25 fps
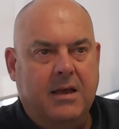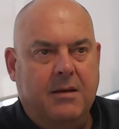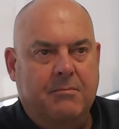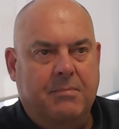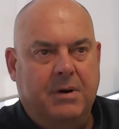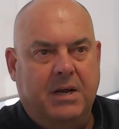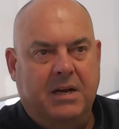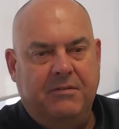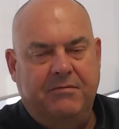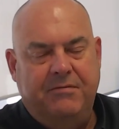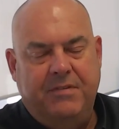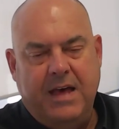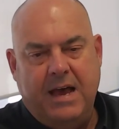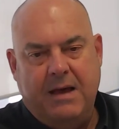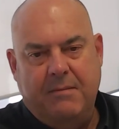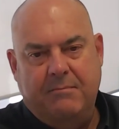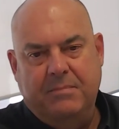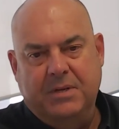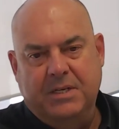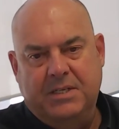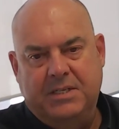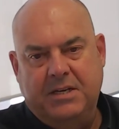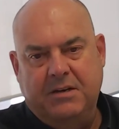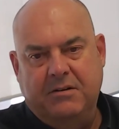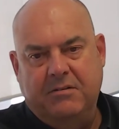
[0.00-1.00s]
But if that
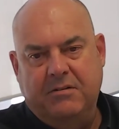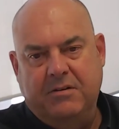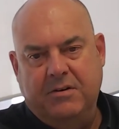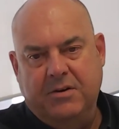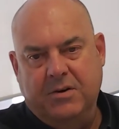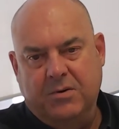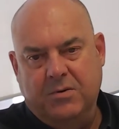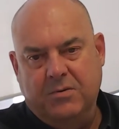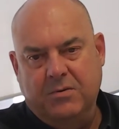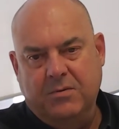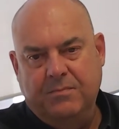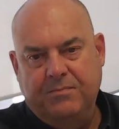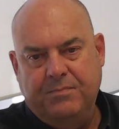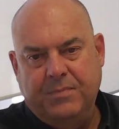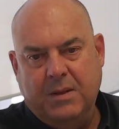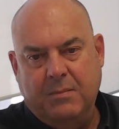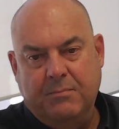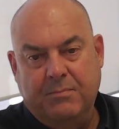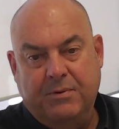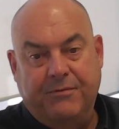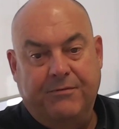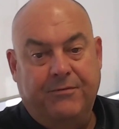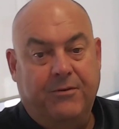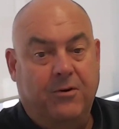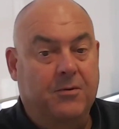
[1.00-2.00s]
material
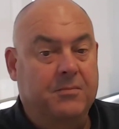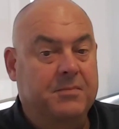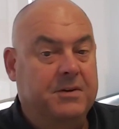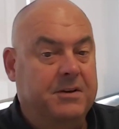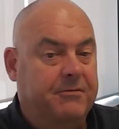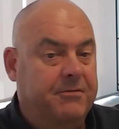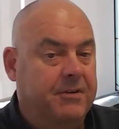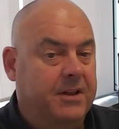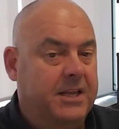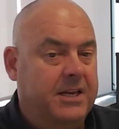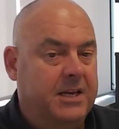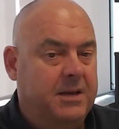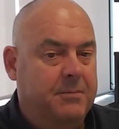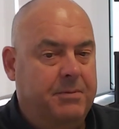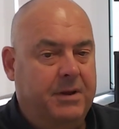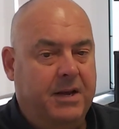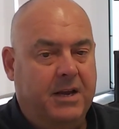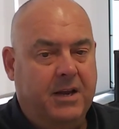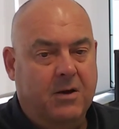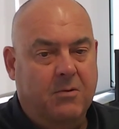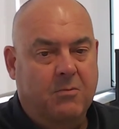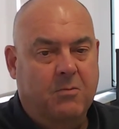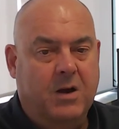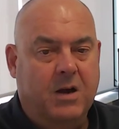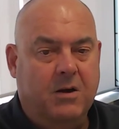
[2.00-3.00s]
performed differently depending
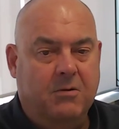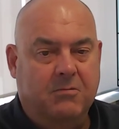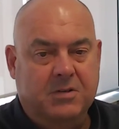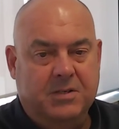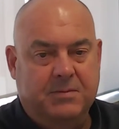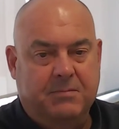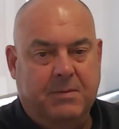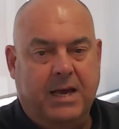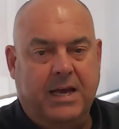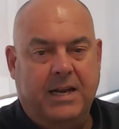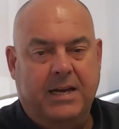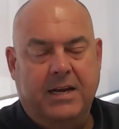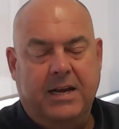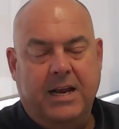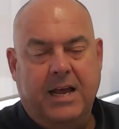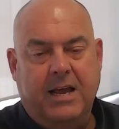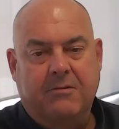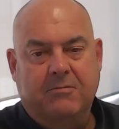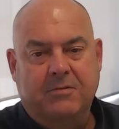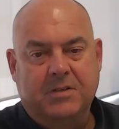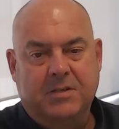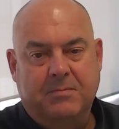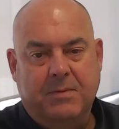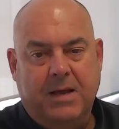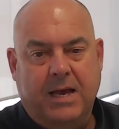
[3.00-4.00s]
on where it was made and how it
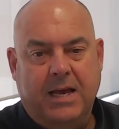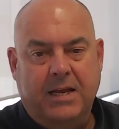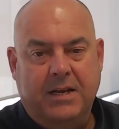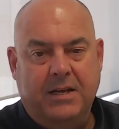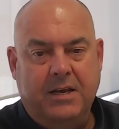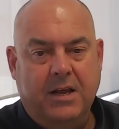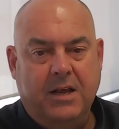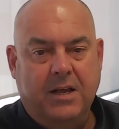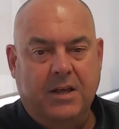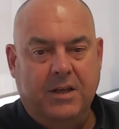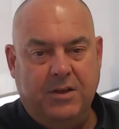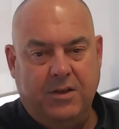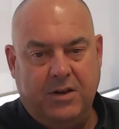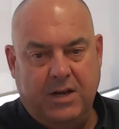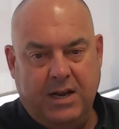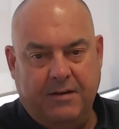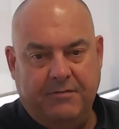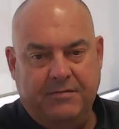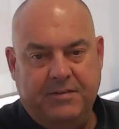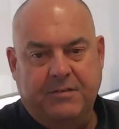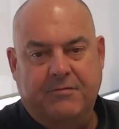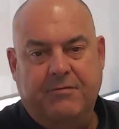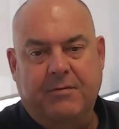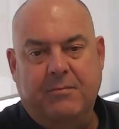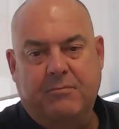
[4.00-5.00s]
was made, you'd have
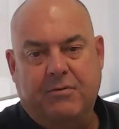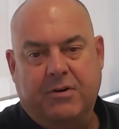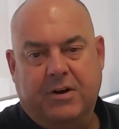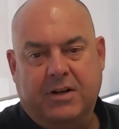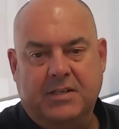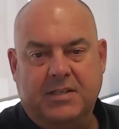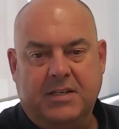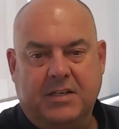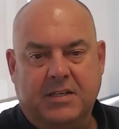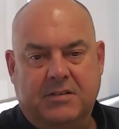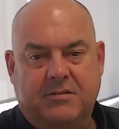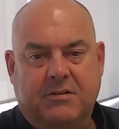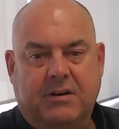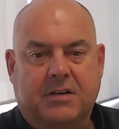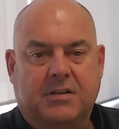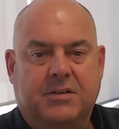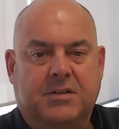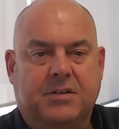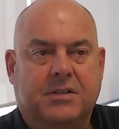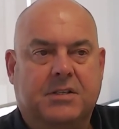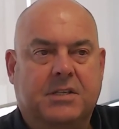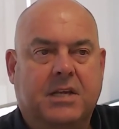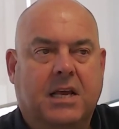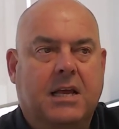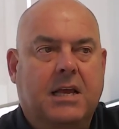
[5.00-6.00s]
different pricing
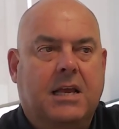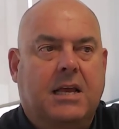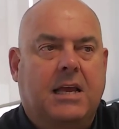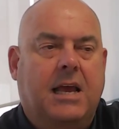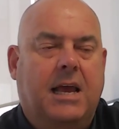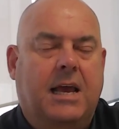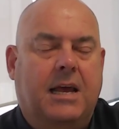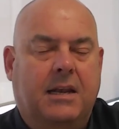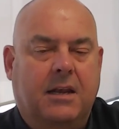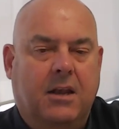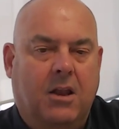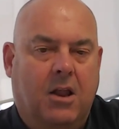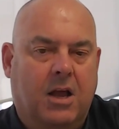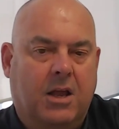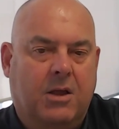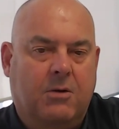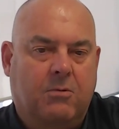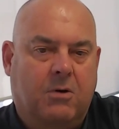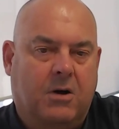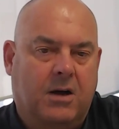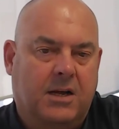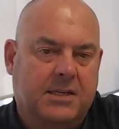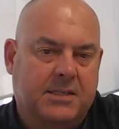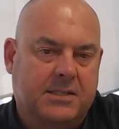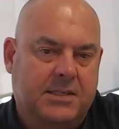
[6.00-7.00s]
structures. And
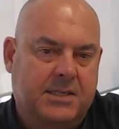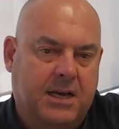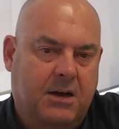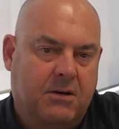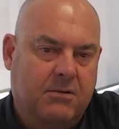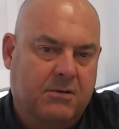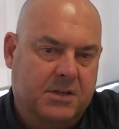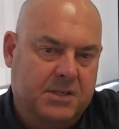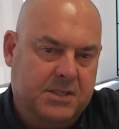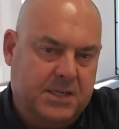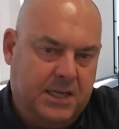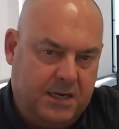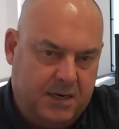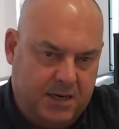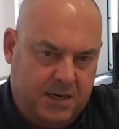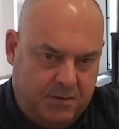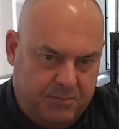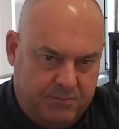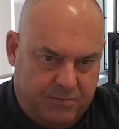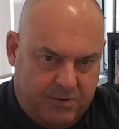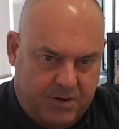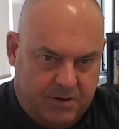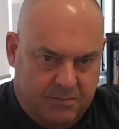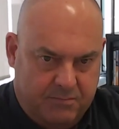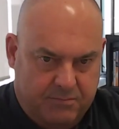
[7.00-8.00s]
likewise, Talga's anode
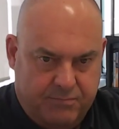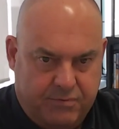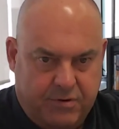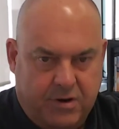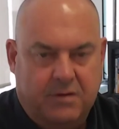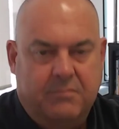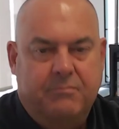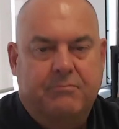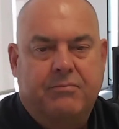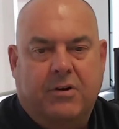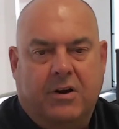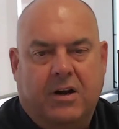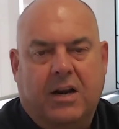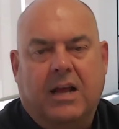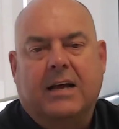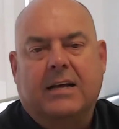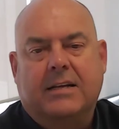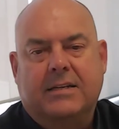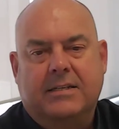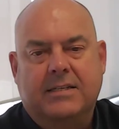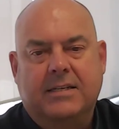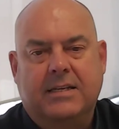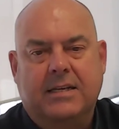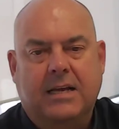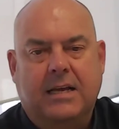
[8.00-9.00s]

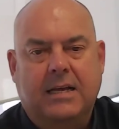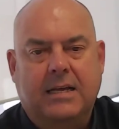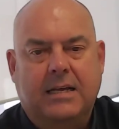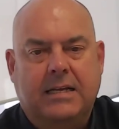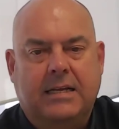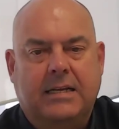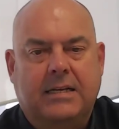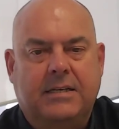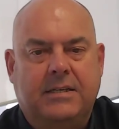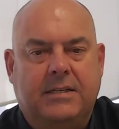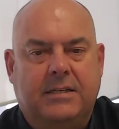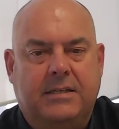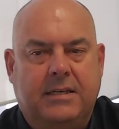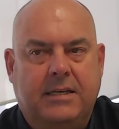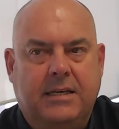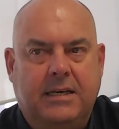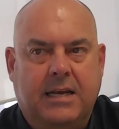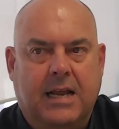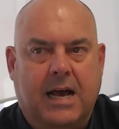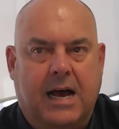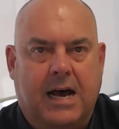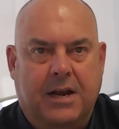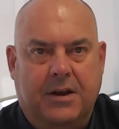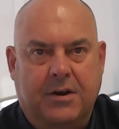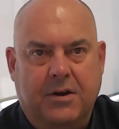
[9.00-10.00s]
products
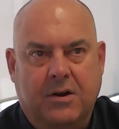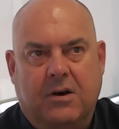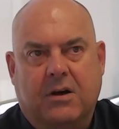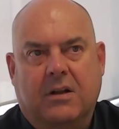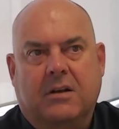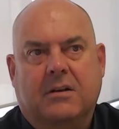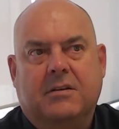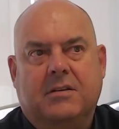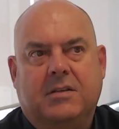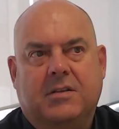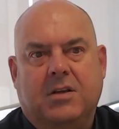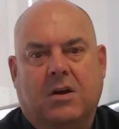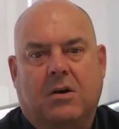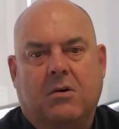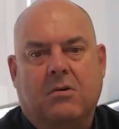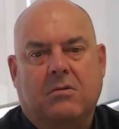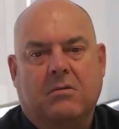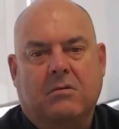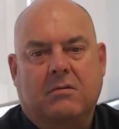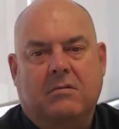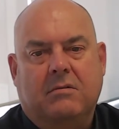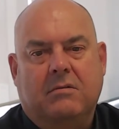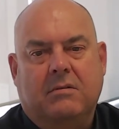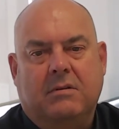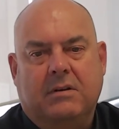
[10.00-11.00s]
are not
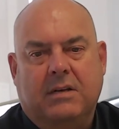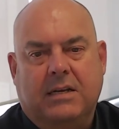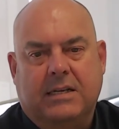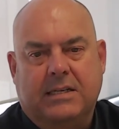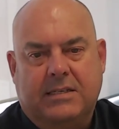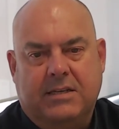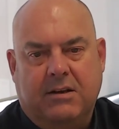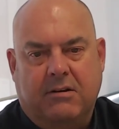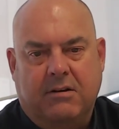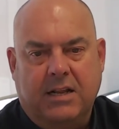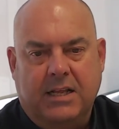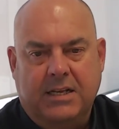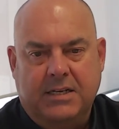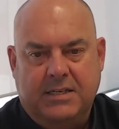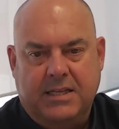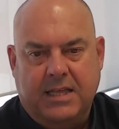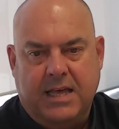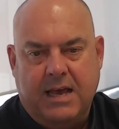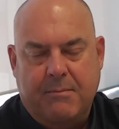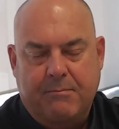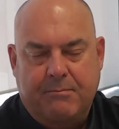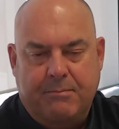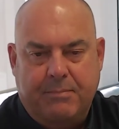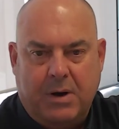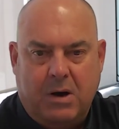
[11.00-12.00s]
sold necessarily into
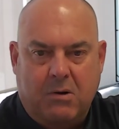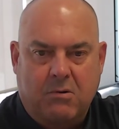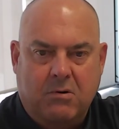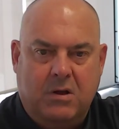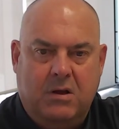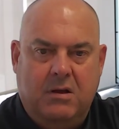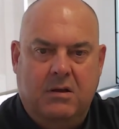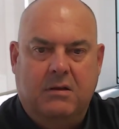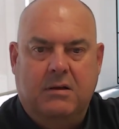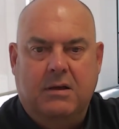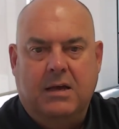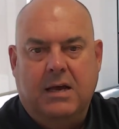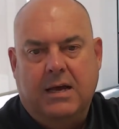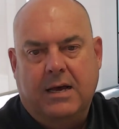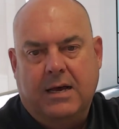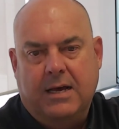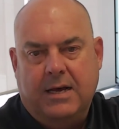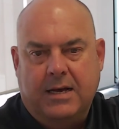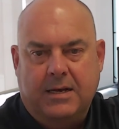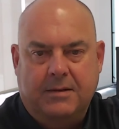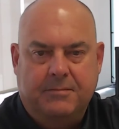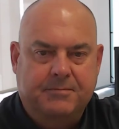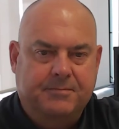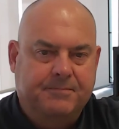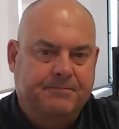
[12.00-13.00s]
that bulk,
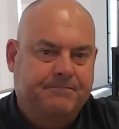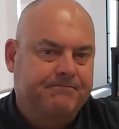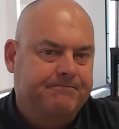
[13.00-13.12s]
what